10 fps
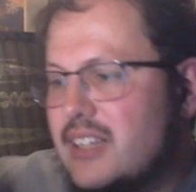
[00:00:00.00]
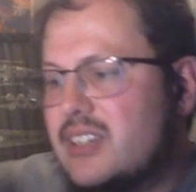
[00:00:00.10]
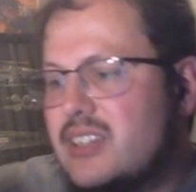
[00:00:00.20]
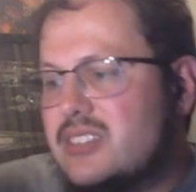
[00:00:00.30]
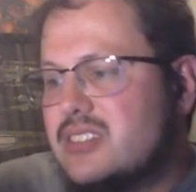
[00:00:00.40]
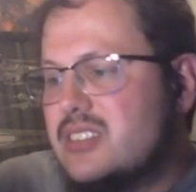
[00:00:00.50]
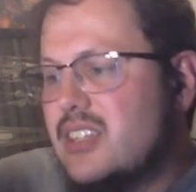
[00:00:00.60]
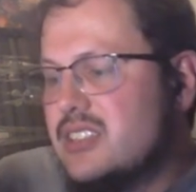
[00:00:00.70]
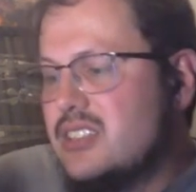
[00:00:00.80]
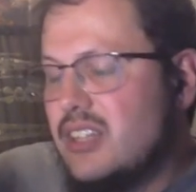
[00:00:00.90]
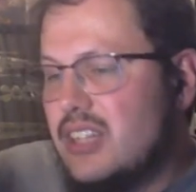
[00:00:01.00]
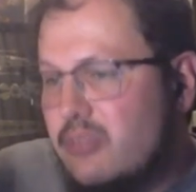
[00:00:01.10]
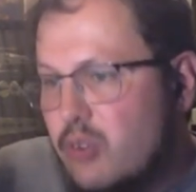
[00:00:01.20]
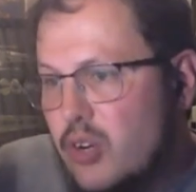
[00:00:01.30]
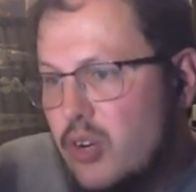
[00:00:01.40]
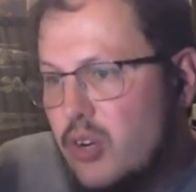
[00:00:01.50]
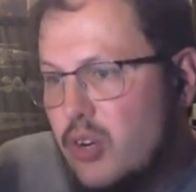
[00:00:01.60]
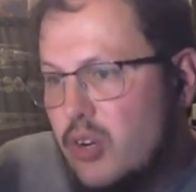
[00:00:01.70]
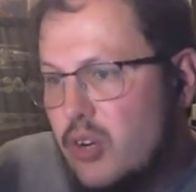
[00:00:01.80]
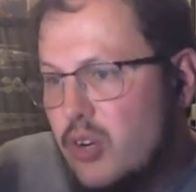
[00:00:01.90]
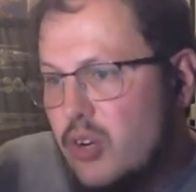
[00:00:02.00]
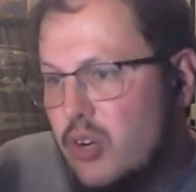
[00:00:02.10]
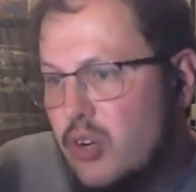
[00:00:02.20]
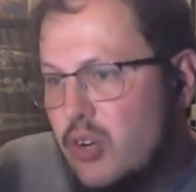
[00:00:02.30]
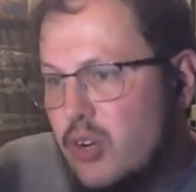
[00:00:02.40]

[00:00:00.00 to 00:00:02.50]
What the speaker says: His delivery is inconsistent.